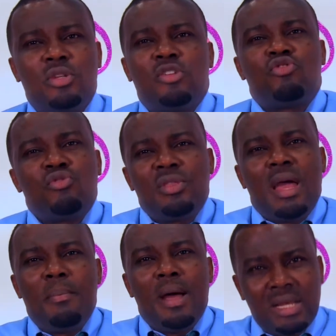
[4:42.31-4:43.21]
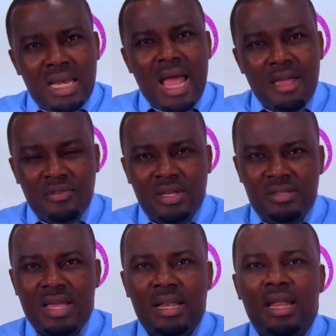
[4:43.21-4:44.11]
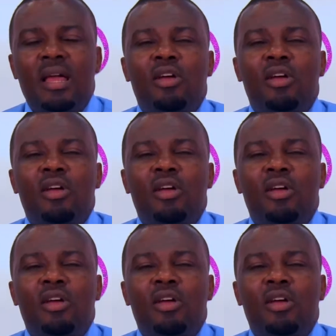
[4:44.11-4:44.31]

the truth about life is that